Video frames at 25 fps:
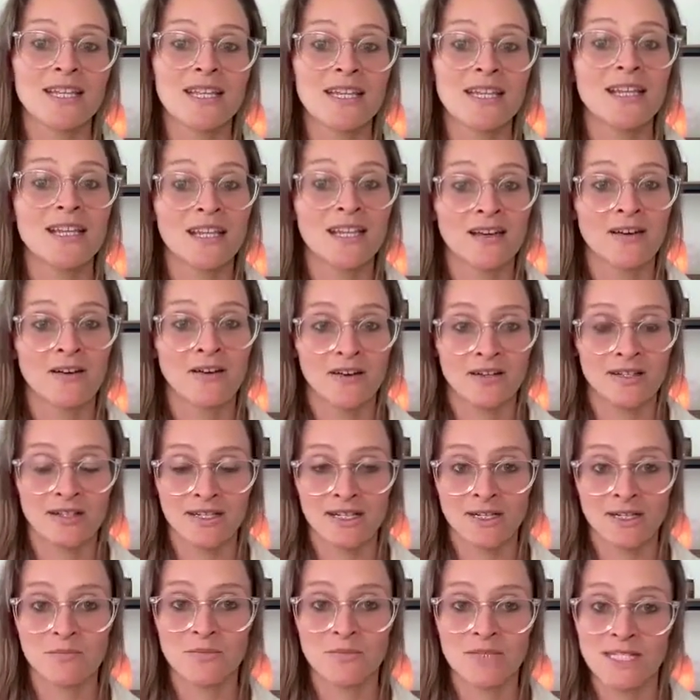Eating it on
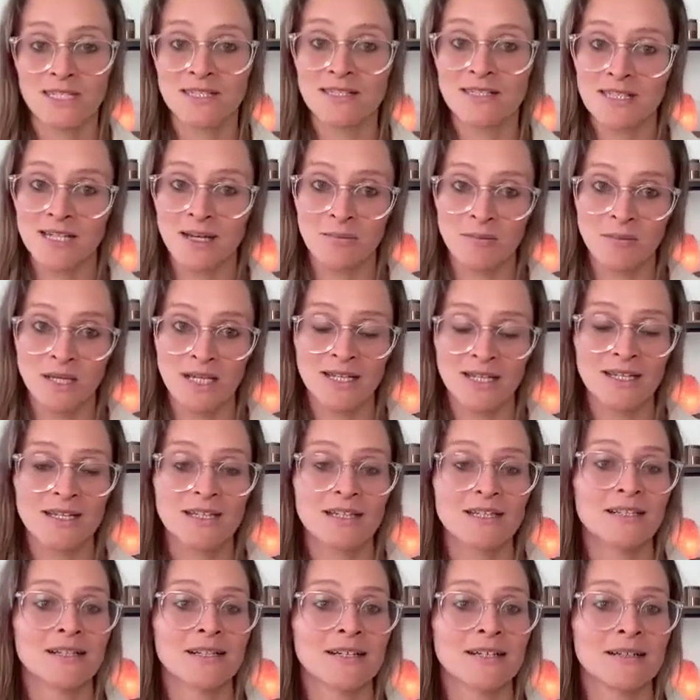an empty stomach,